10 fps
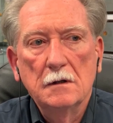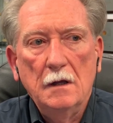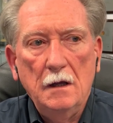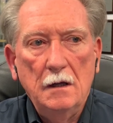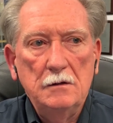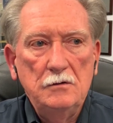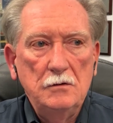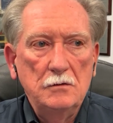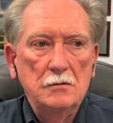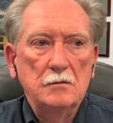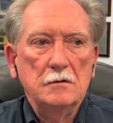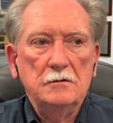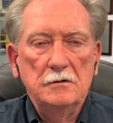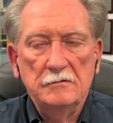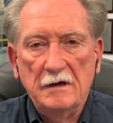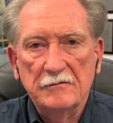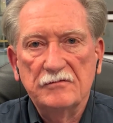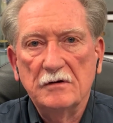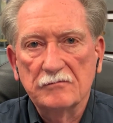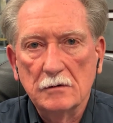and you, you have
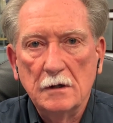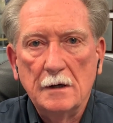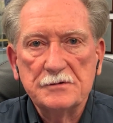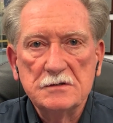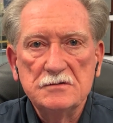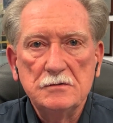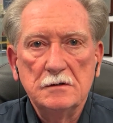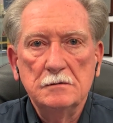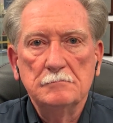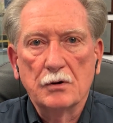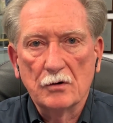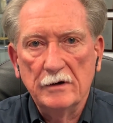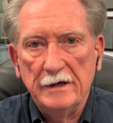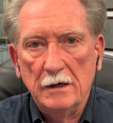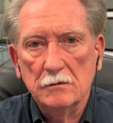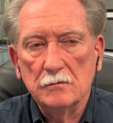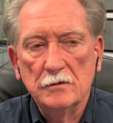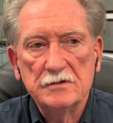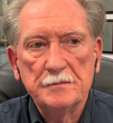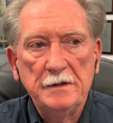several options. You can burr it out,
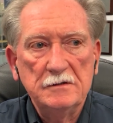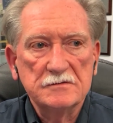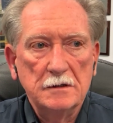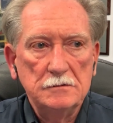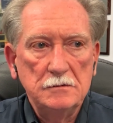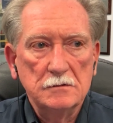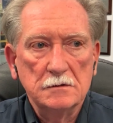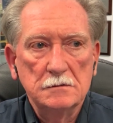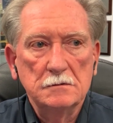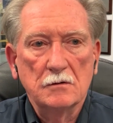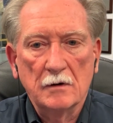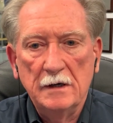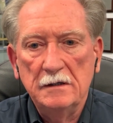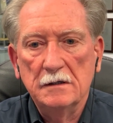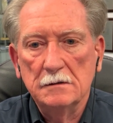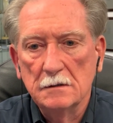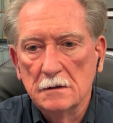which means that you can grind it,